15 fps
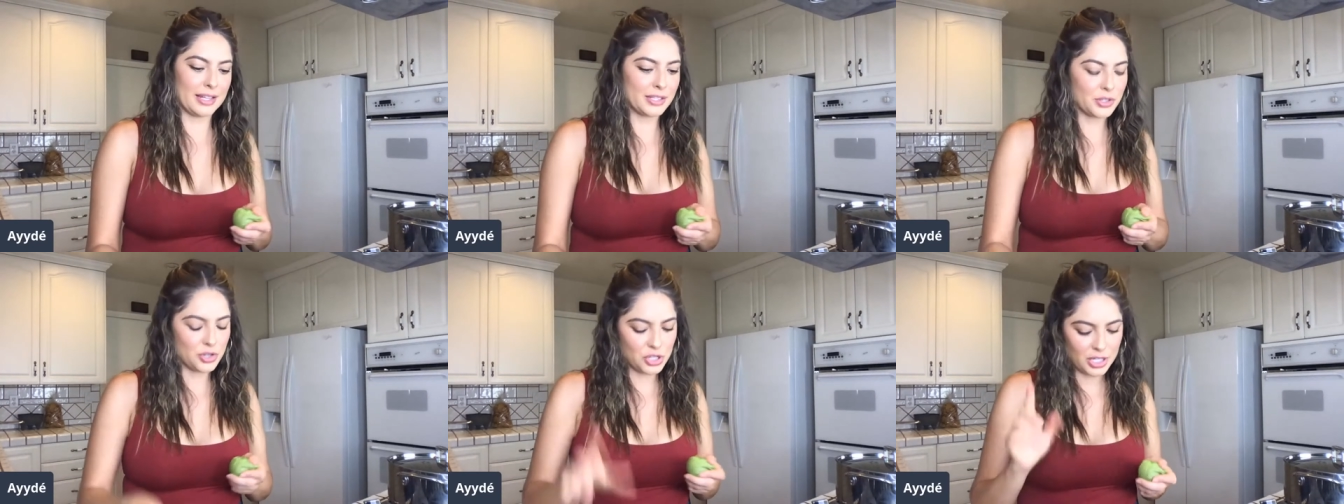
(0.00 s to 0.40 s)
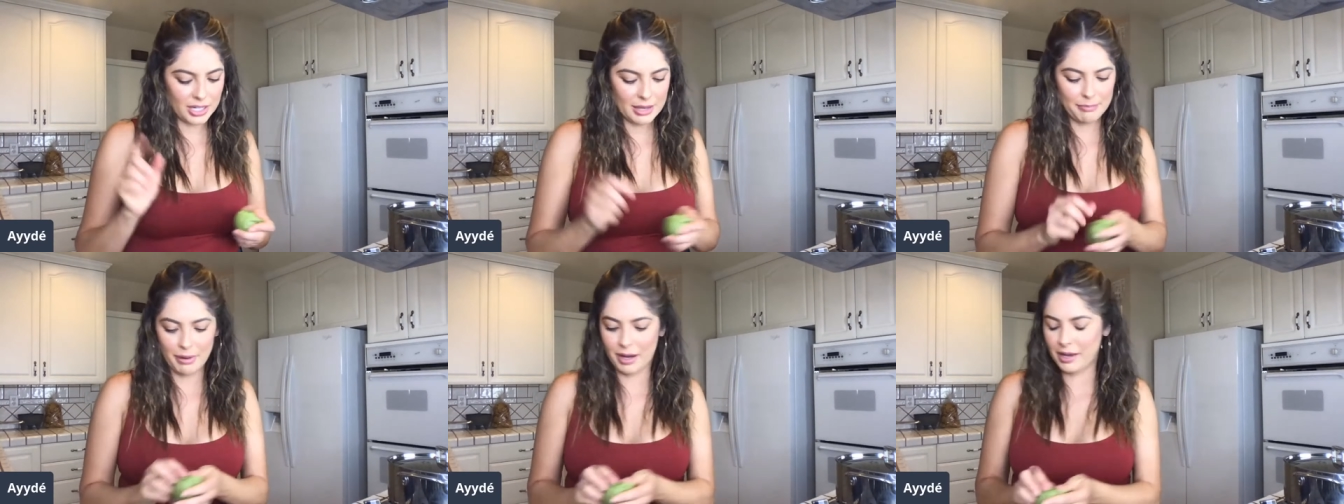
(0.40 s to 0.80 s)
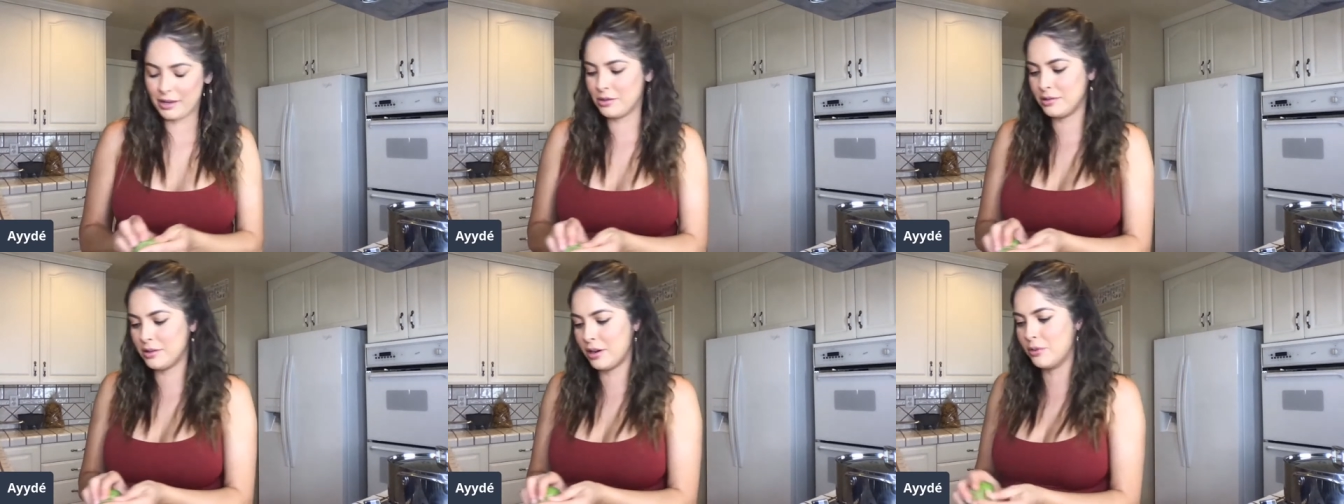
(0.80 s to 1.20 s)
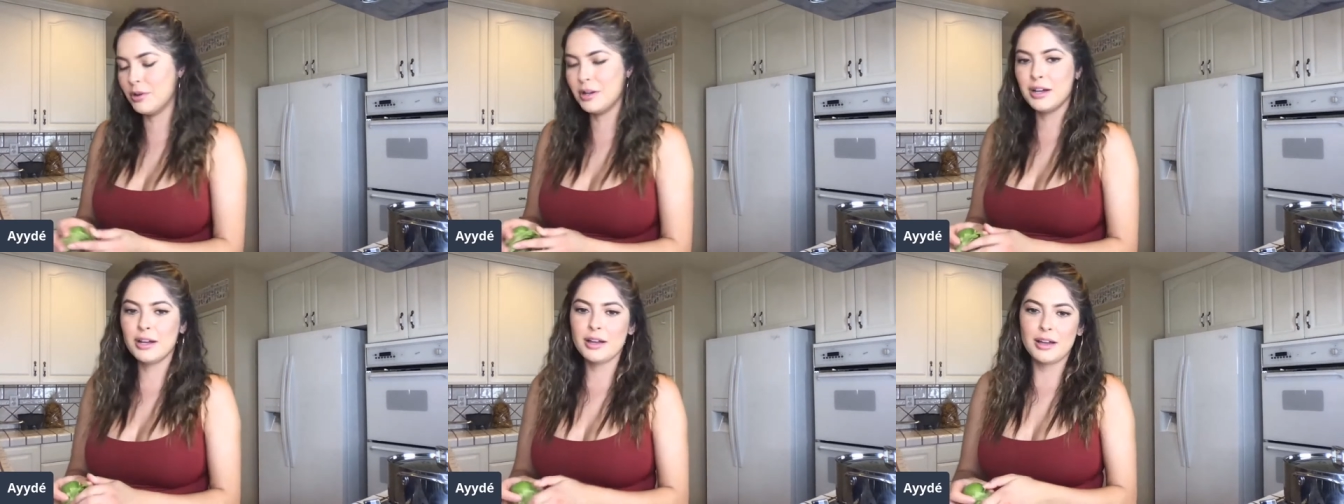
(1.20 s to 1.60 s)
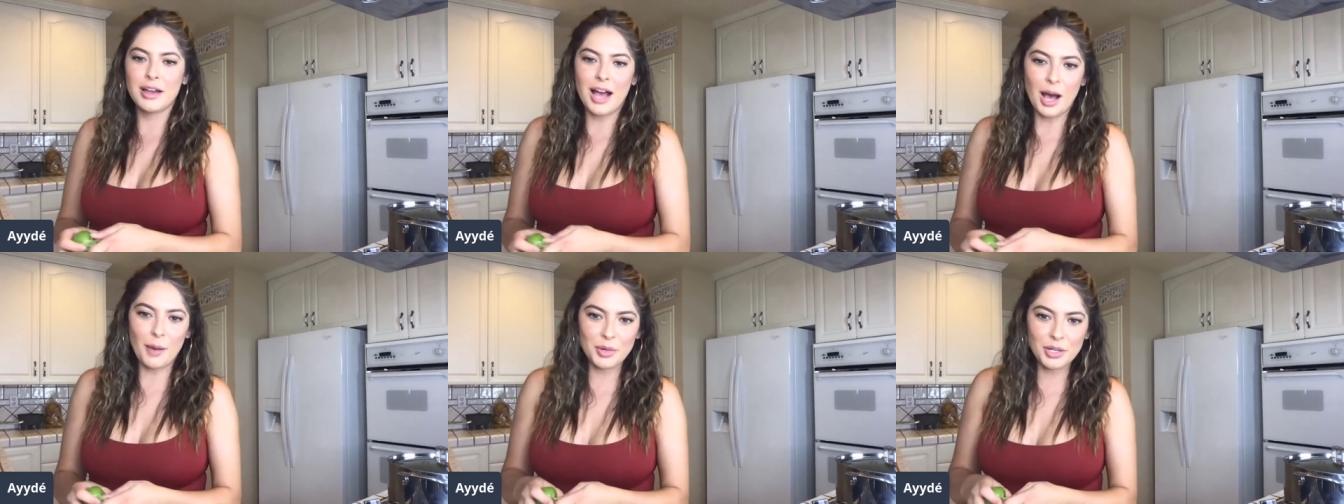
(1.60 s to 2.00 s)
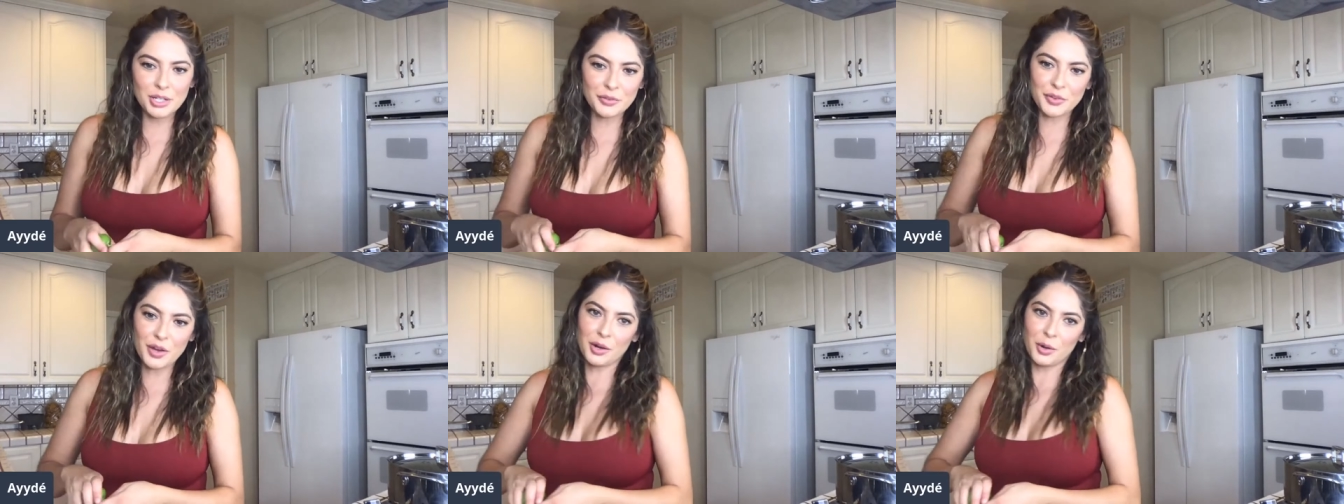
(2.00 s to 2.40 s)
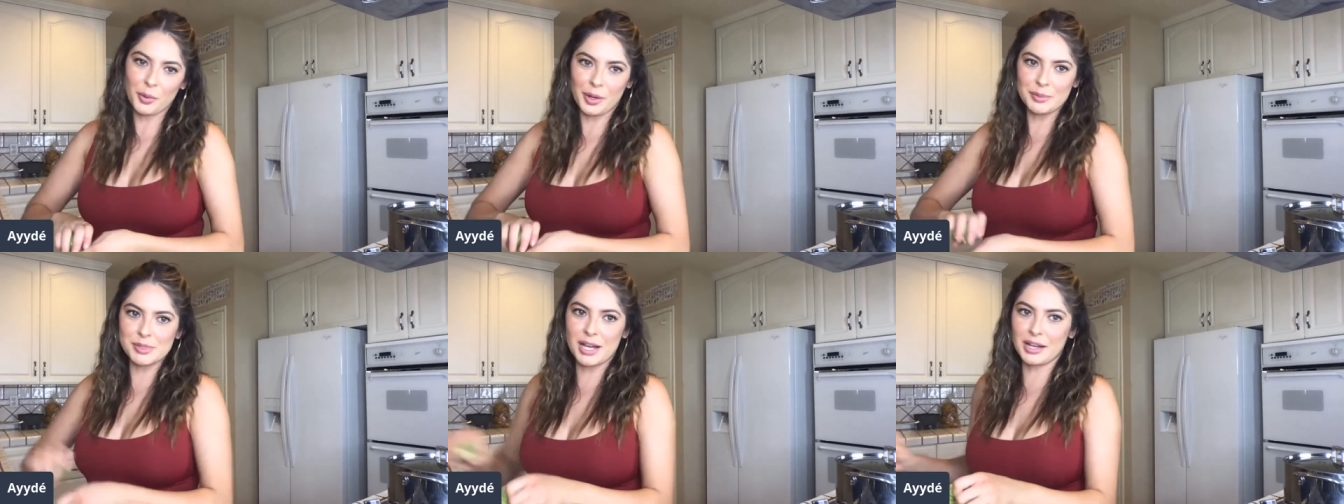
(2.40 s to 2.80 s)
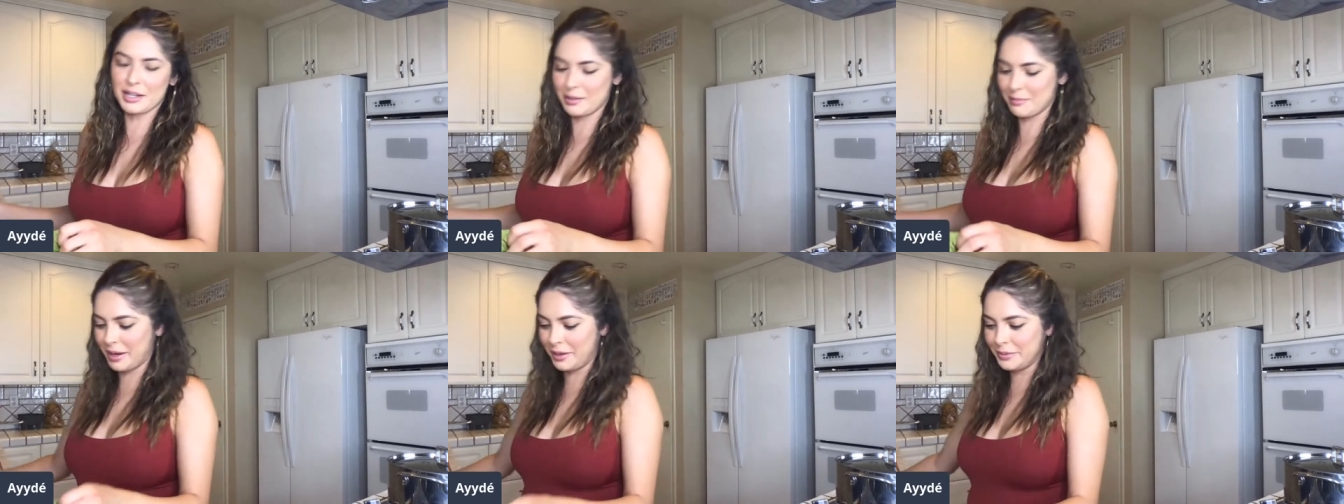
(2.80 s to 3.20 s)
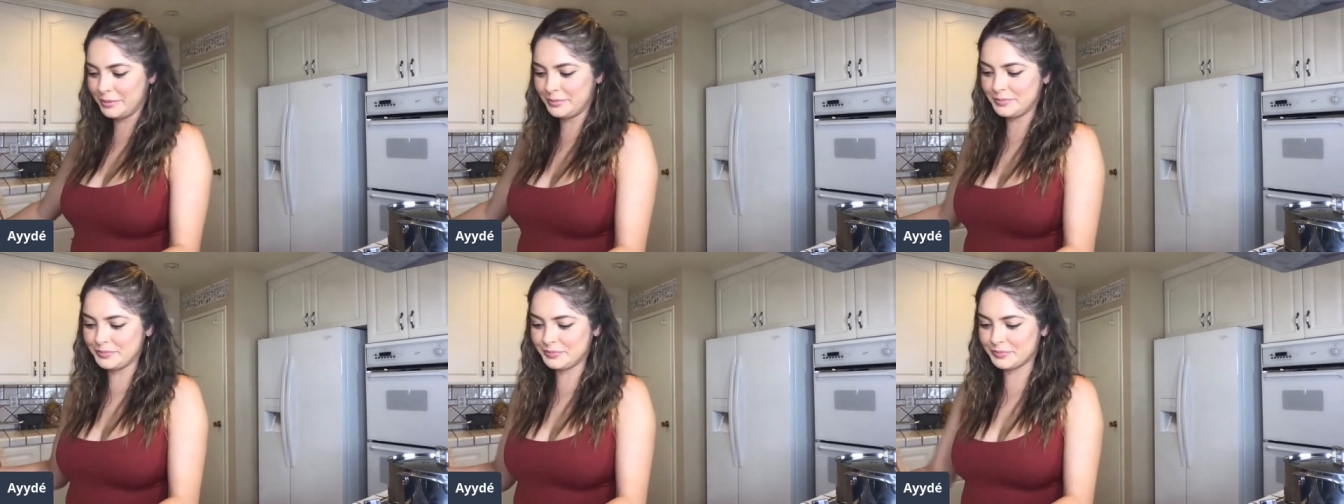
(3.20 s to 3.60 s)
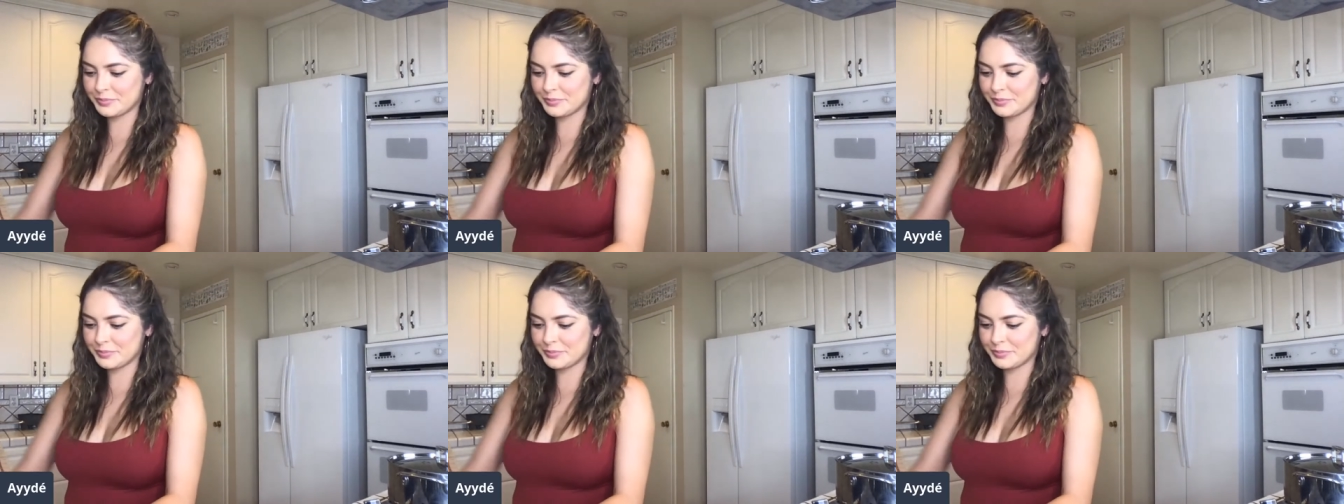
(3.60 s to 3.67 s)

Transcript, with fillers: That's their chile pot, you know. How many of y'all know what I'm talking about?